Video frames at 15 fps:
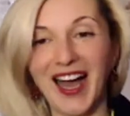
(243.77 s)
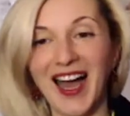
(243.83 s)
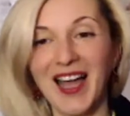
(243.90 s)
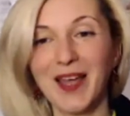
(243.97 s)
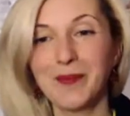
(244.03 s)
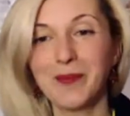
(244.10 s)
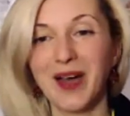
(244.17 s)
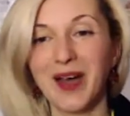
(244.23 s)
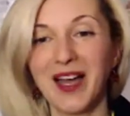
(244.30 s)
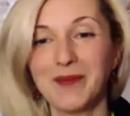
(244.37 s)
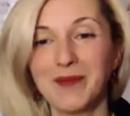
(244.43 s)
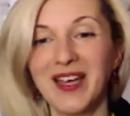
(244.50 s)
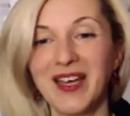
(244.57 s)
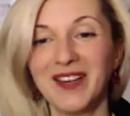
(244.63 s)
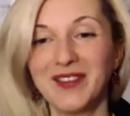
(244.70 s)
I'm
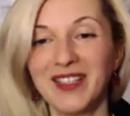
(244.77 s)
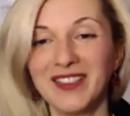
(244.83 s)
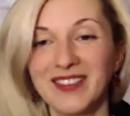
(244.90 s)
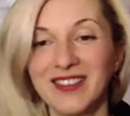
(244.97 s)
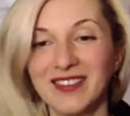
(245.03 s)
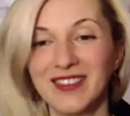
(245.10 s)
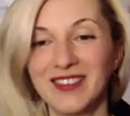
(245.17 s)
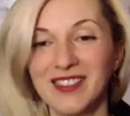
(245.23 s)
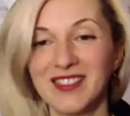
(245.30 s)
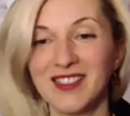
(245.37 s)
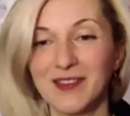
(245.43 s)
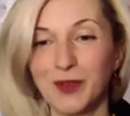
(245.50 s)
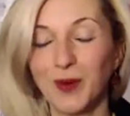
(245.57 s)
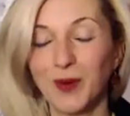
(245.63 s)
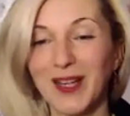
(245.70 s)
having
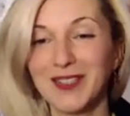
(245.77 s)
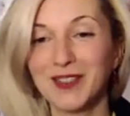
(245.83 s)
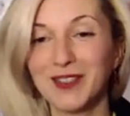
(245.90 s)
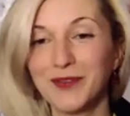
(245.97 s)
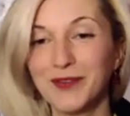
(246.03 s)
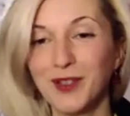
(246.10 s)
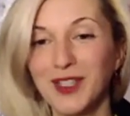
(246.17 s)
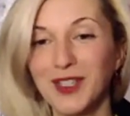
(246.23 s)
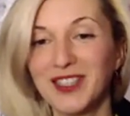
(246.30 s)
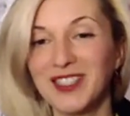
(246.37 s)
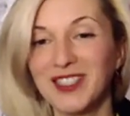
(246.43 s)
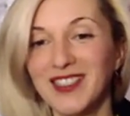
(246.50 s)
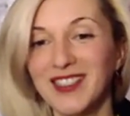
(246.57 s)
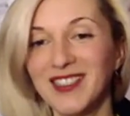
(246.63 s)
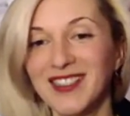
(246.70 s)
this wonderful
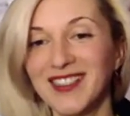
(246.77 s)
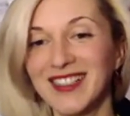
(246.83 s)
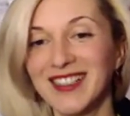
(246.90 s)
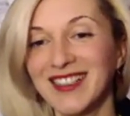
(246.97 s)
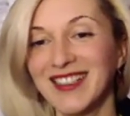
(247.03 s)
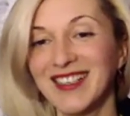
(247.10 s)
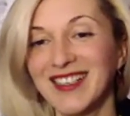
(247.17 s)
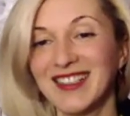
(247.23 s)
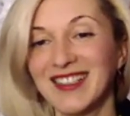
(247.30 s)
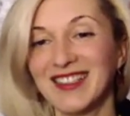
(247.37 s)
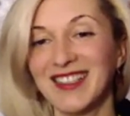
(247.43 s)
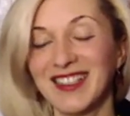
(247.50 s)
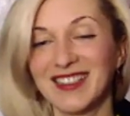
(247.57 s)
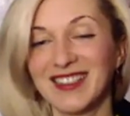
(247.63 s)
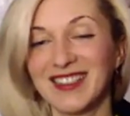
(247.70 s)
tea
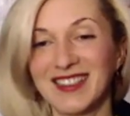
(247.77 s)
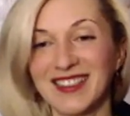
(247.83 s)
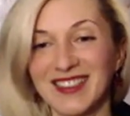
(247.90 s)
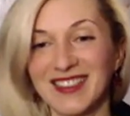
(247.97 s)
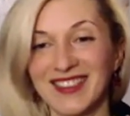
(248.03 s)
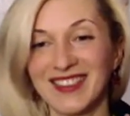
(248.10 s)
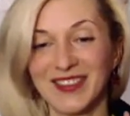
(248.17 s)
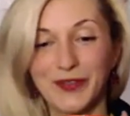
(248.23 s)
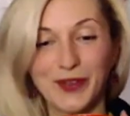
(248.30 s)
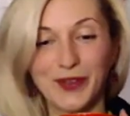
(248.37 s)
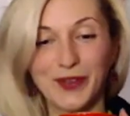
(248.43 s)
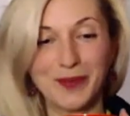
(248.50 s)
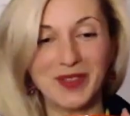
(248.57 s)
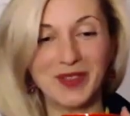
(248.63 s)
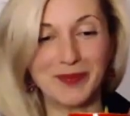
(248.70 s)
that
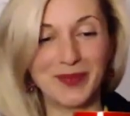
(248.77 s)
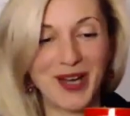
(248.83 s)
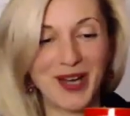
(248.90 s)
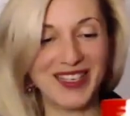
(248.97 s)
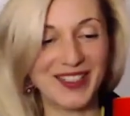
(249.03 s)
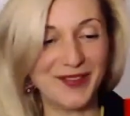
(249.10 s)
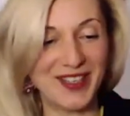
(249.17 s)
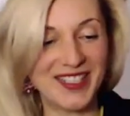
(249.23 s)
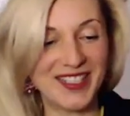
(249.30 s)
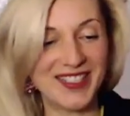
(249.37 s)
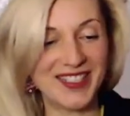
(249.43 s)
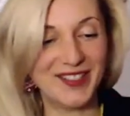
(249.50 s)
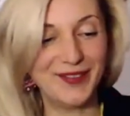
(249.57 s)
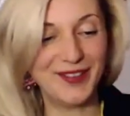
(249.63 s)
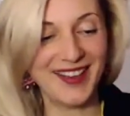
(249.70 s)
from the Pranic
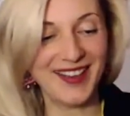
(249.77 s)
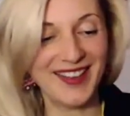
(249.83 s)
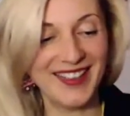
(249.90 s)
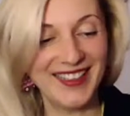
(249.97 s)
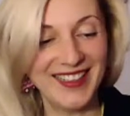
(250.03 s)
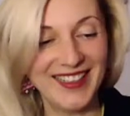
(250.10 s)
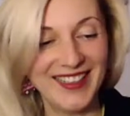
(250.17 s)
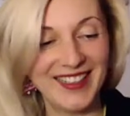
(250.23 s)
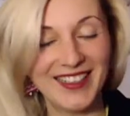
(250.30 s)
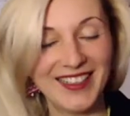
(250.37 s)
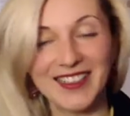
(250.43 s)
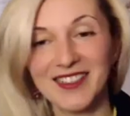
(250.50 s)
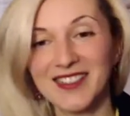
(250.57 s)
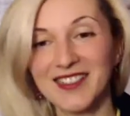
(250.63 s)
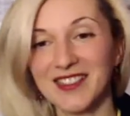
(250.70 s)
festival.
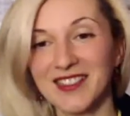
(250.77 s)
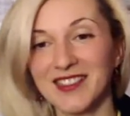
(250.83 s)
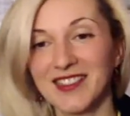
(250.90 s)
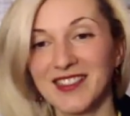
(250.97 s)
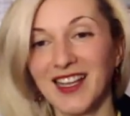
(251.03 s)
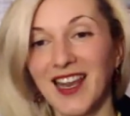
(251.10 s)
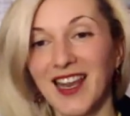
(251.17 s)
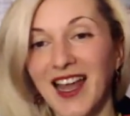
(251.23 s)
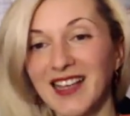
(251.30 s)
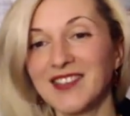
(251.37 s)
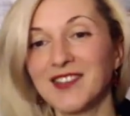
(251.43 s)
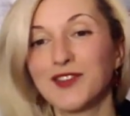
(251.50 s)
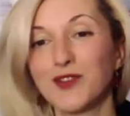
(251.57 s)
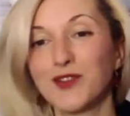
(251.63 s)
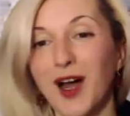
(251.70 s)
It's the last
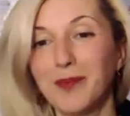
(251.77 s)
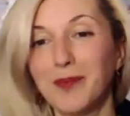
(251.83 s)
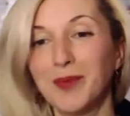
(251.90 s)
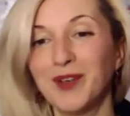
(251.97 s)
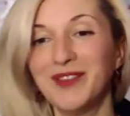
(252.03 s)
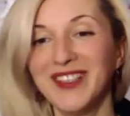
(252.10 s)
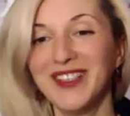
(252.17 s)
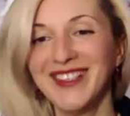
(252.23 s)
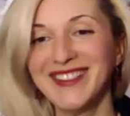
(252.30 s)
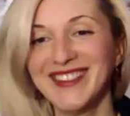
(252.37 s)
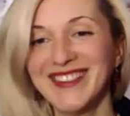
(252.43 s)
drop of it.